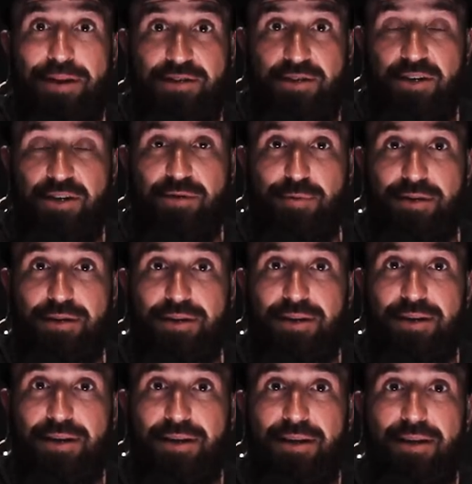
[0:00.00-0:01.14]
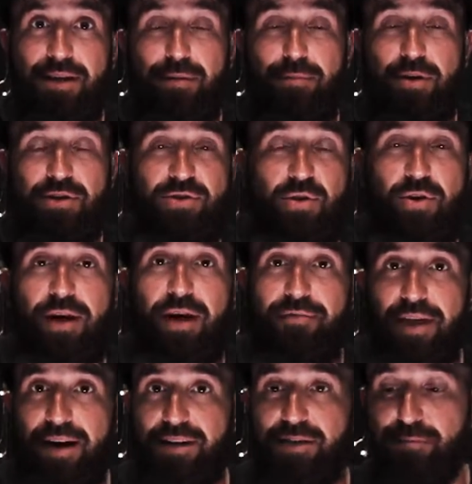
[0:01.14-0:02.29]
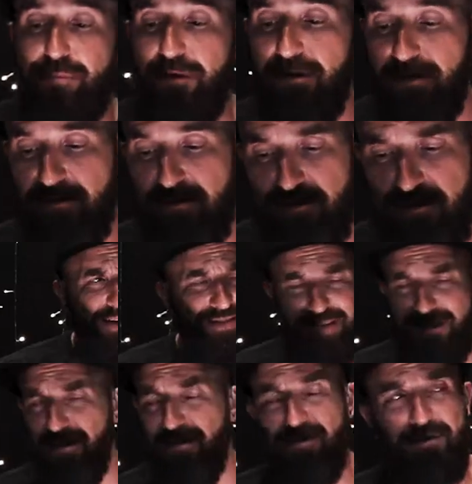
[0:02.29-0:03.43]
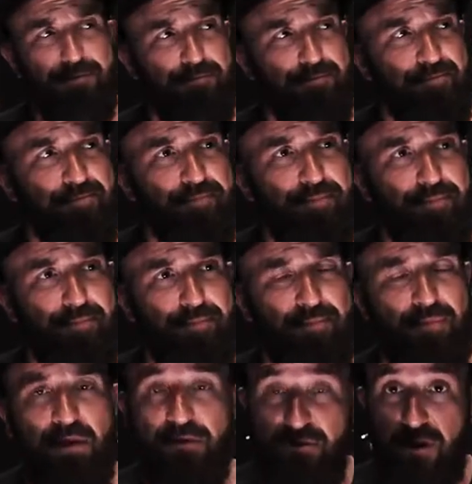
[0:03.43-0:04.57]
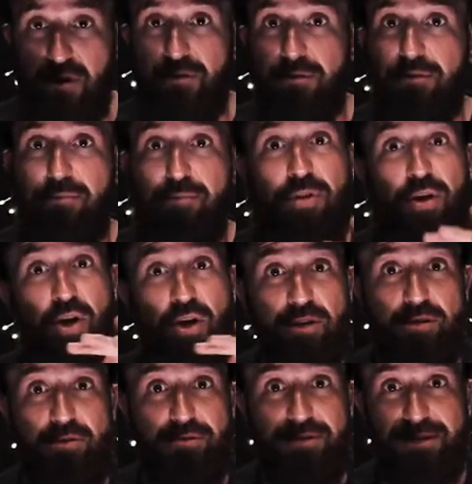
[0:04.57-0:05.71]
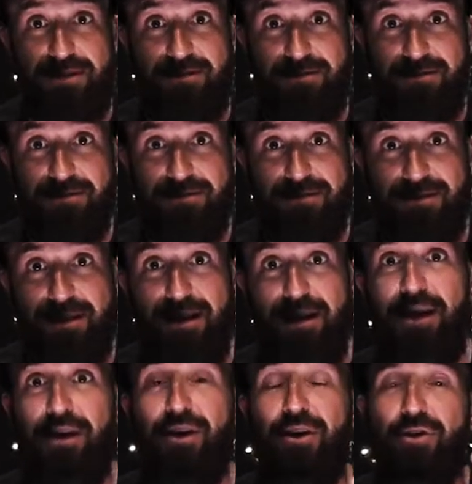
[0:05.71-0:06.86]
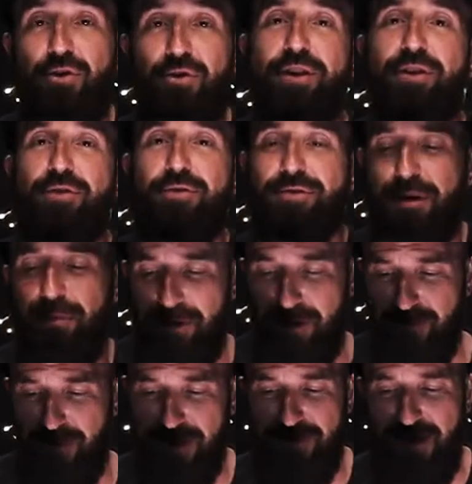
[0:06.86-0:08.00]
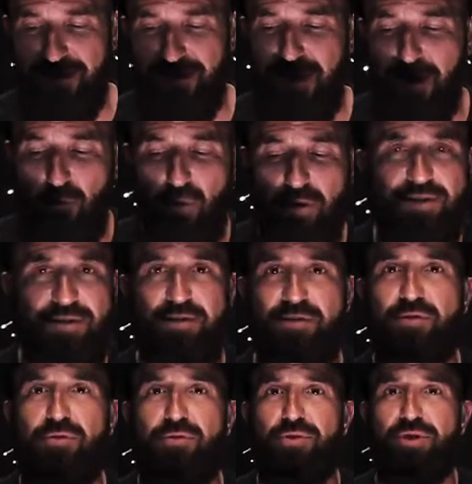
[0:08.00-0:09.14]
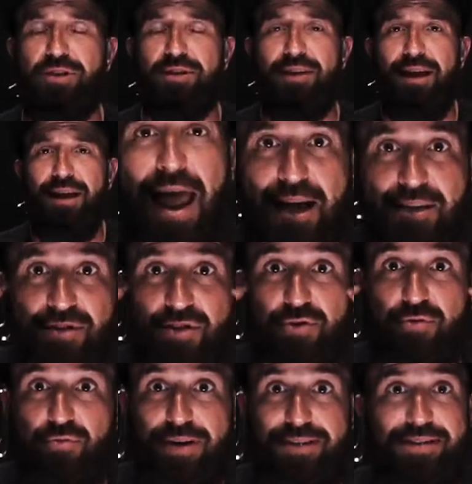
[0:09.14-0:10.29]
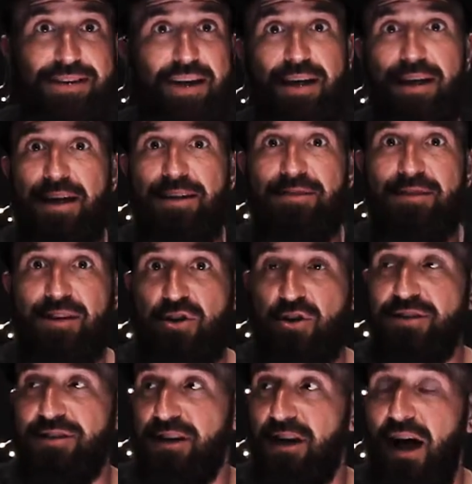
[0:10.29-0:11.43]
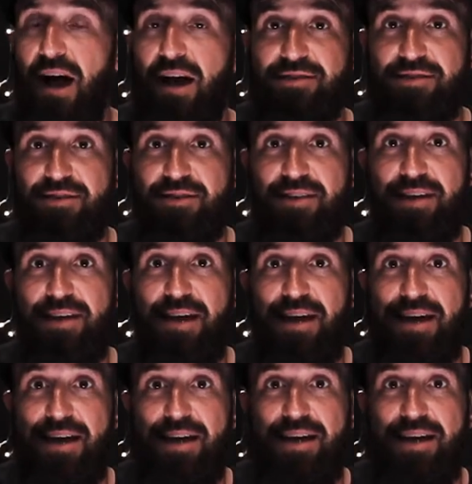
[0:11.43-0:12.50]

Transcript: best judgment because you don't have that experience. It's a killer. So, the good news is you can do something about that. Like, what's the solution? Ask you, right today, it's good to constantly